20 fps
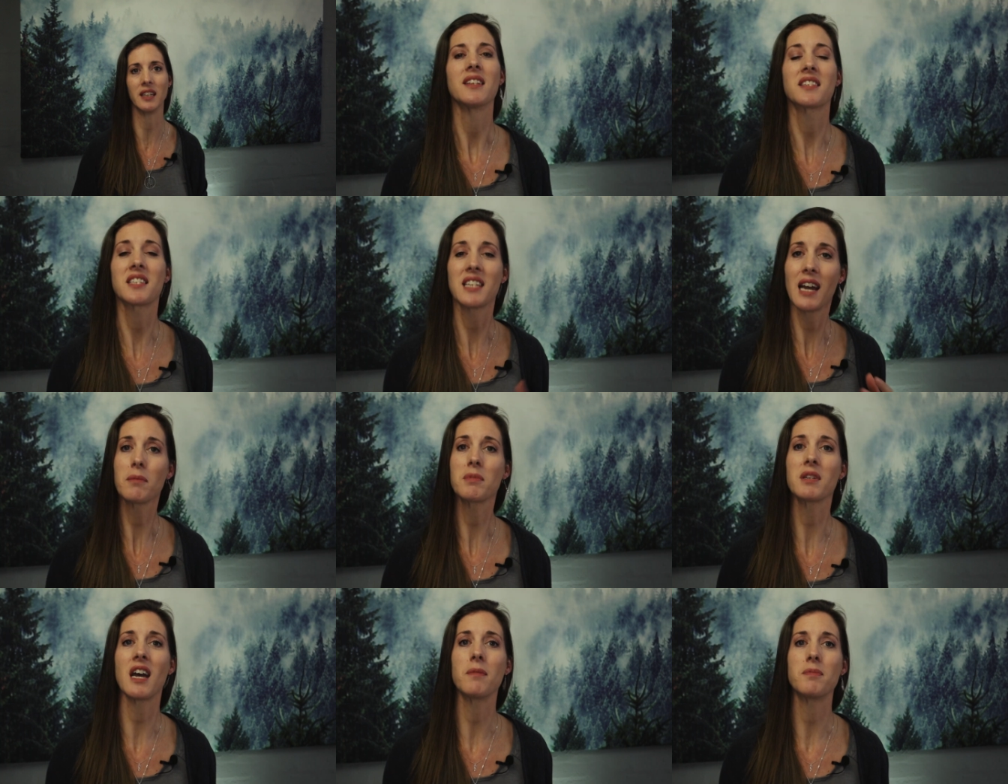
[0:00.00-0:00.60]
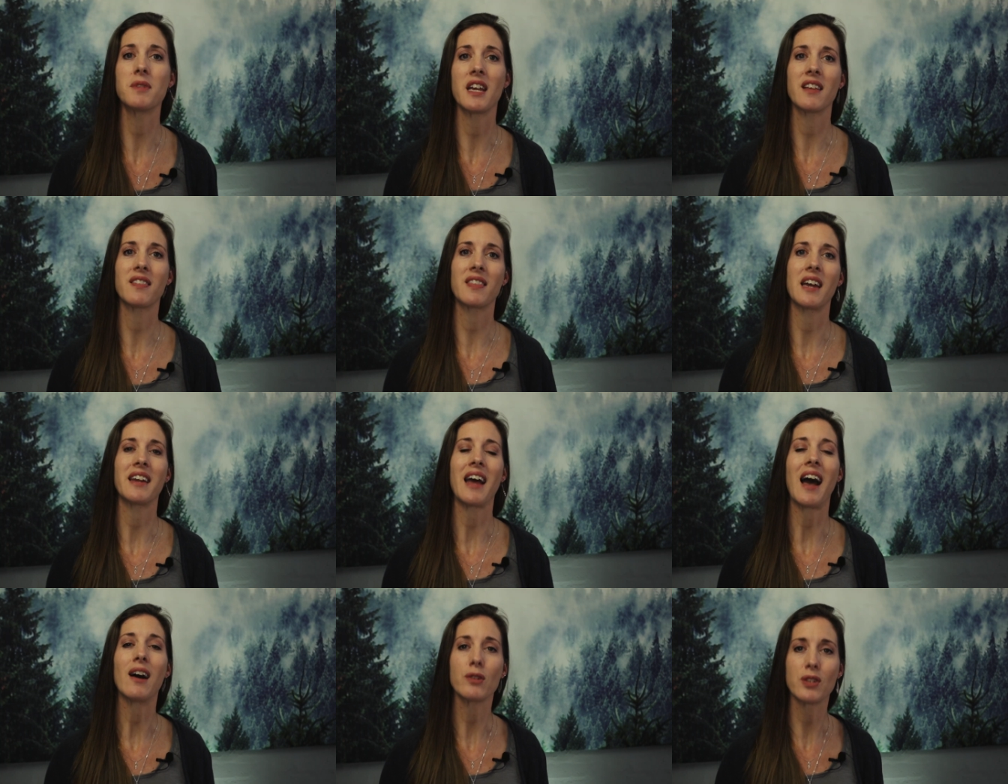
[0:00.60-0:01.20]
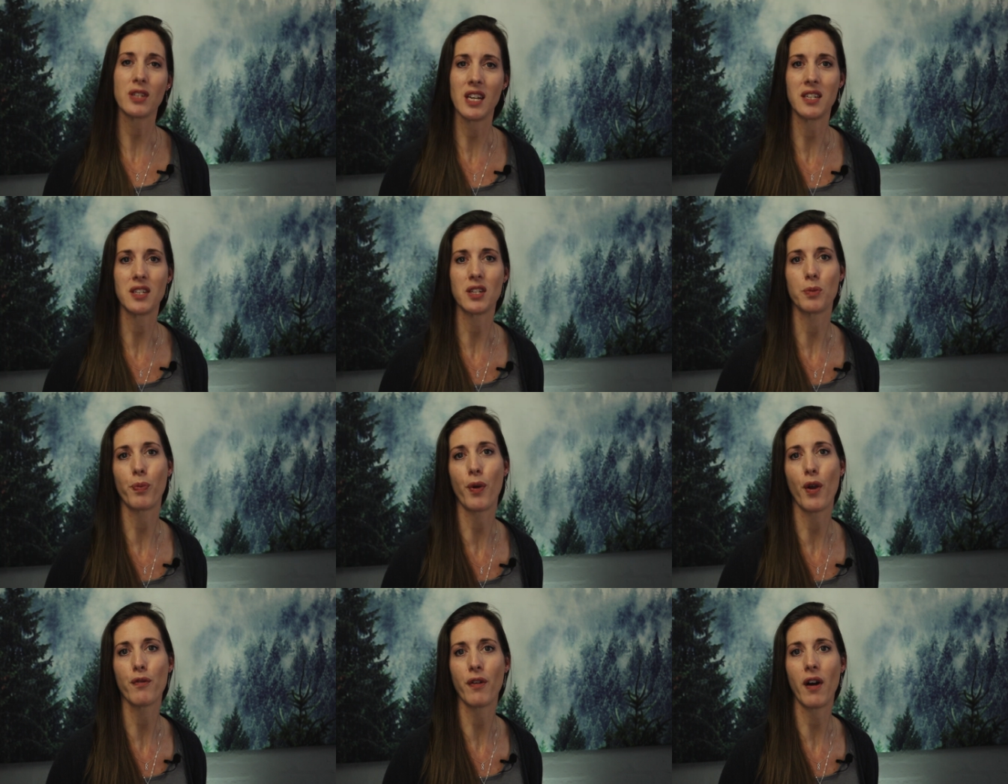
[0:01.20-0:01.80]
it's time to update that
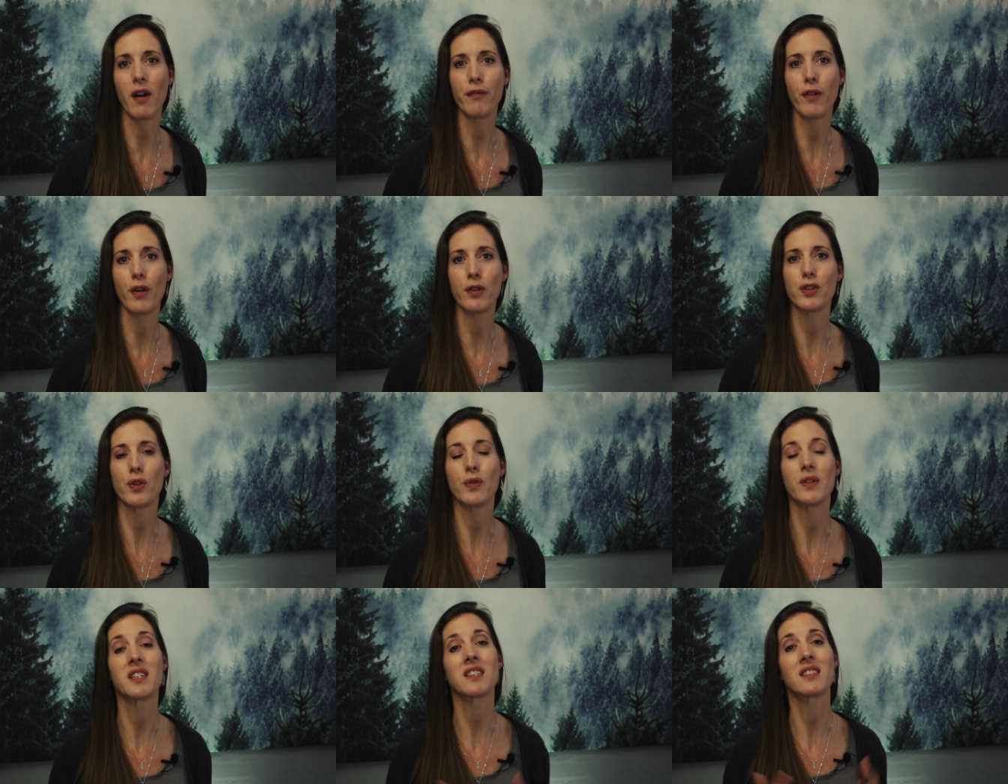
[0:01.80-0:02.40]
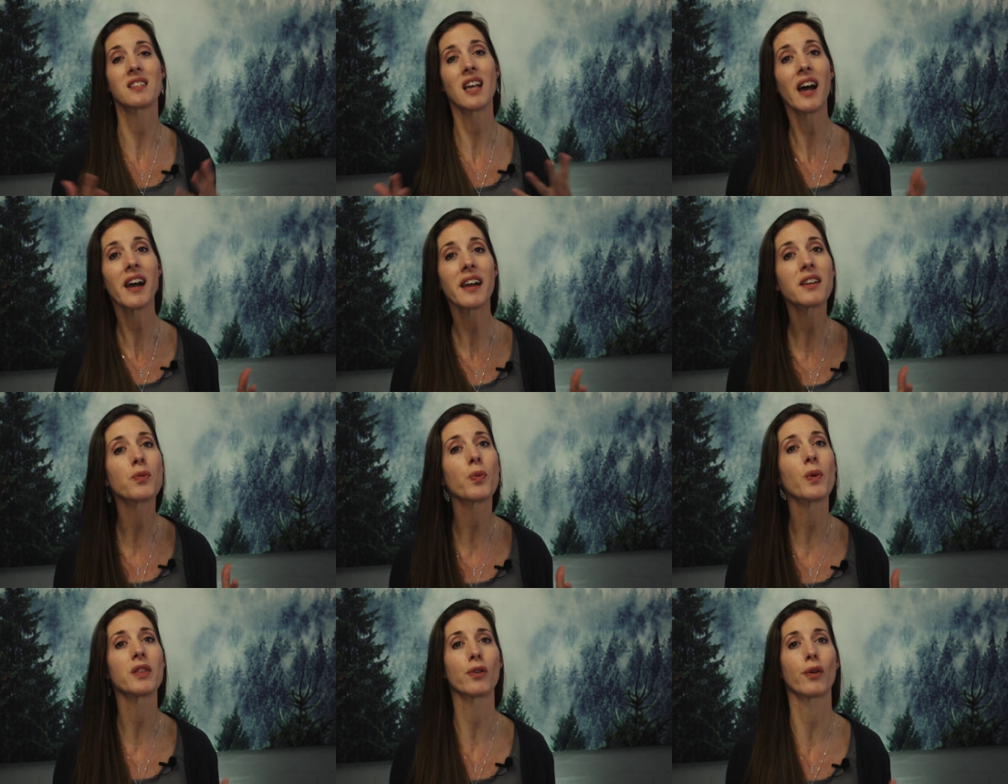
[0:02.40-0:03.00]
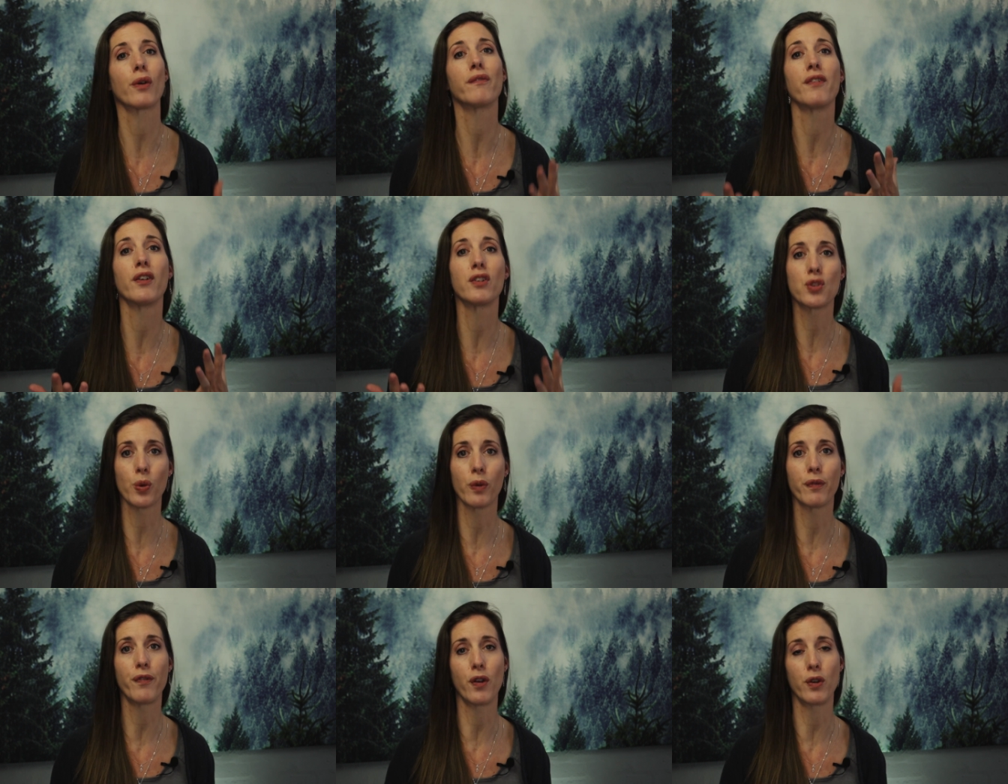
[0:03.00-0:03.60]
outdated profile photo and decide whether a
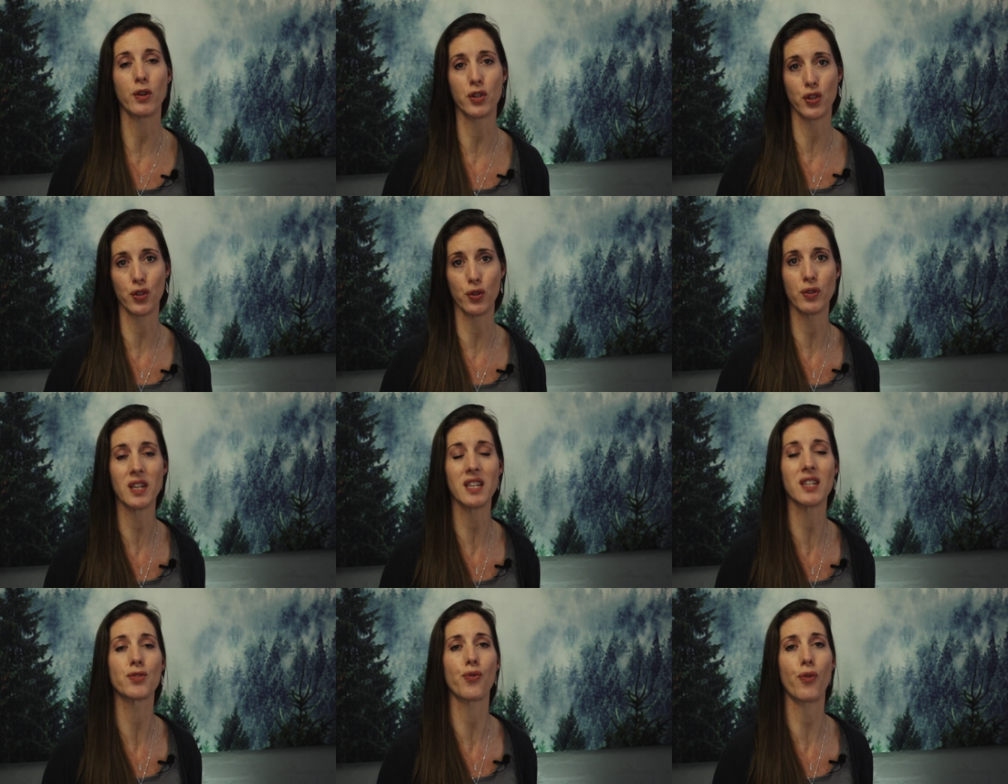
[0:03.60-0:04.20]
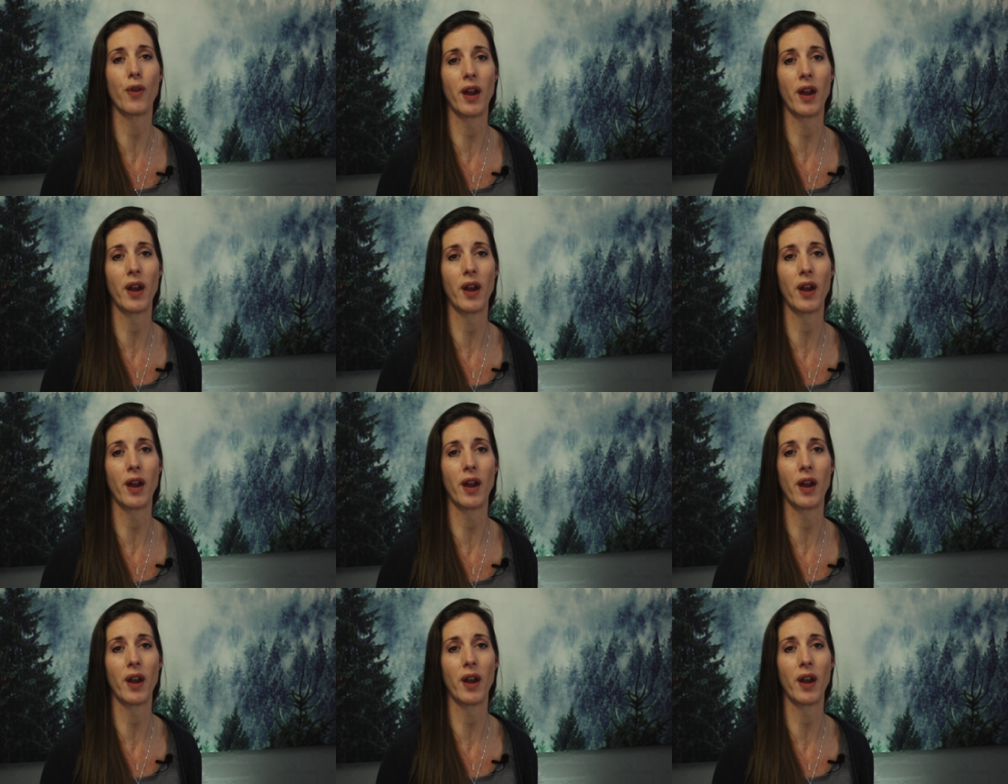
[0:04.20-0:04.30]
virtual photo shoot is